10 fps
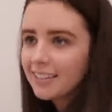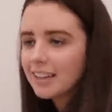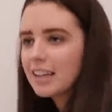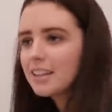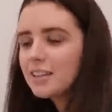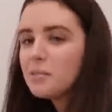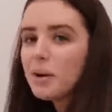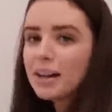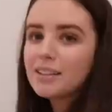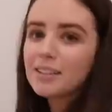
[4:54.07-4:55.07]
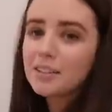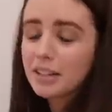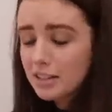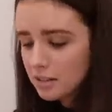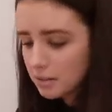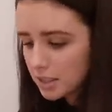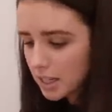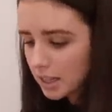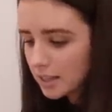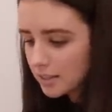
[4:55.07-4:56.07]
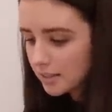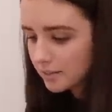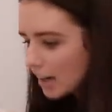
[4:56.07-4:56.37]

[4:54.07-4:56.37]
Like you might cringe watching this.